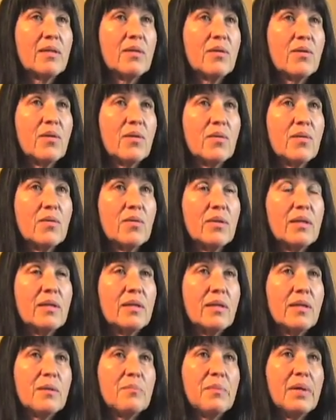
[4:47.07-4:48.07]

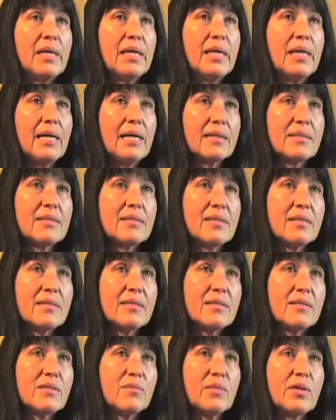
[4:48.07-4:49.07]
and my
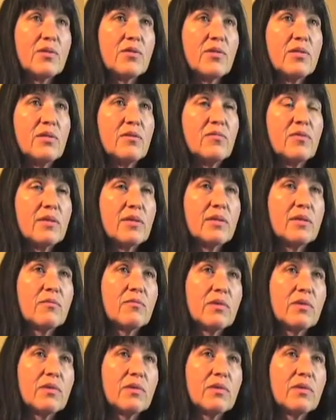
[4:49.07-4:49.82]
access is much different,